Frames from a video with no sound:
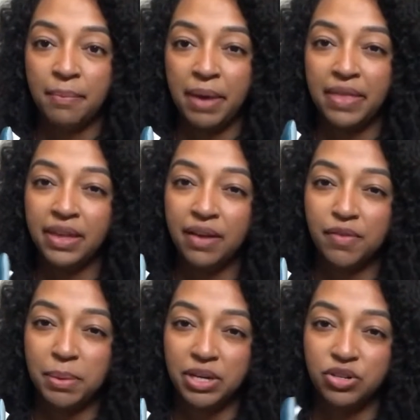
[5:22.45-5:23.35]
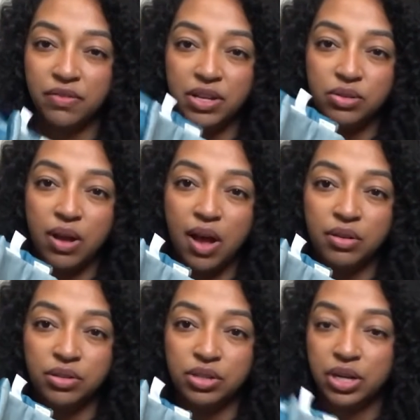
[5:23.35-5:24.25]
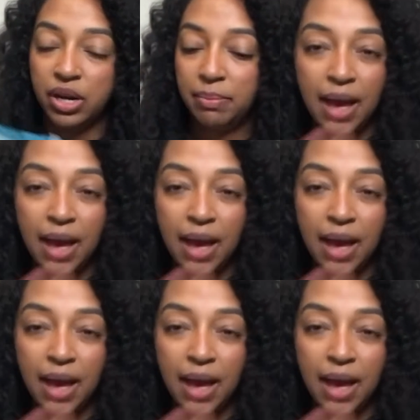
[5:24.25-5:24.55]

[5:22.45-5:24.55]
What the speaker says: I think I have a picture of it, so I'll insert it.